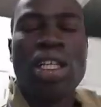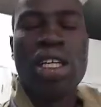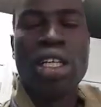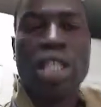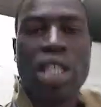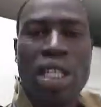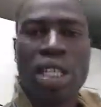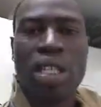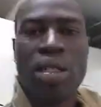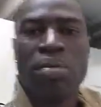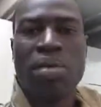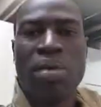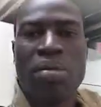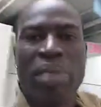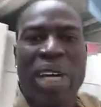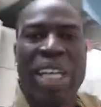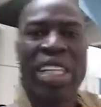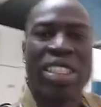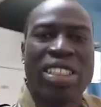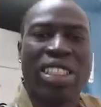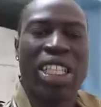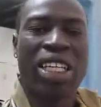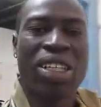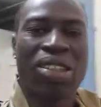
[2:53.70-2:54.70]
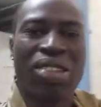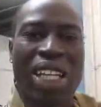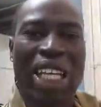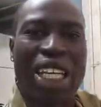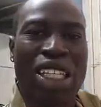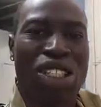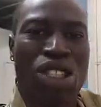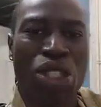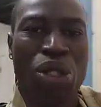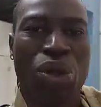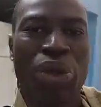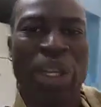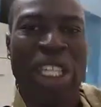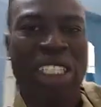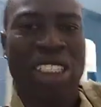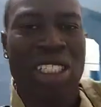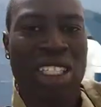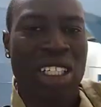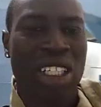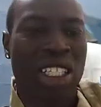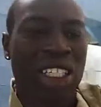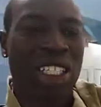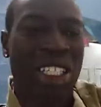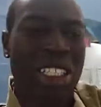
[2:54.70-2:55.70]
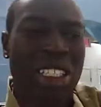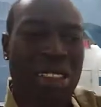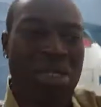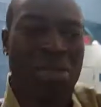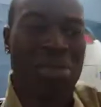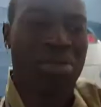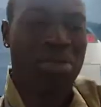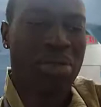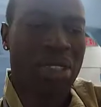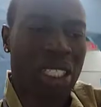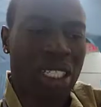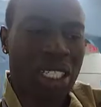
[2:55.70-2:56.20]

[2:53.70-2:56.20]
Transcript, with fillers: um, it might take you like two weeks to learn it